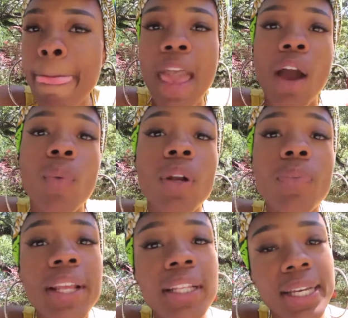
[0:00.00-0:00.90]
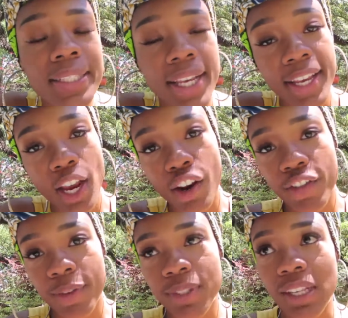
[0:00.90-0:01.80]
And one way that they take care of
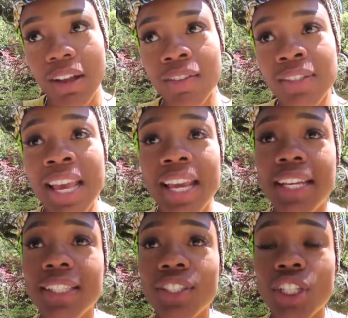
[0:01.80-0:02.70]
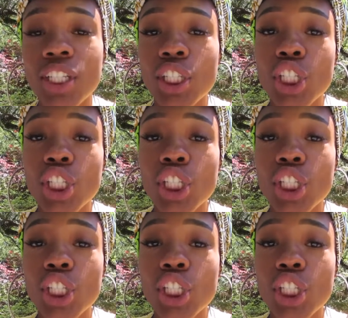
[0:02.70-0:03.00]
themselves is to just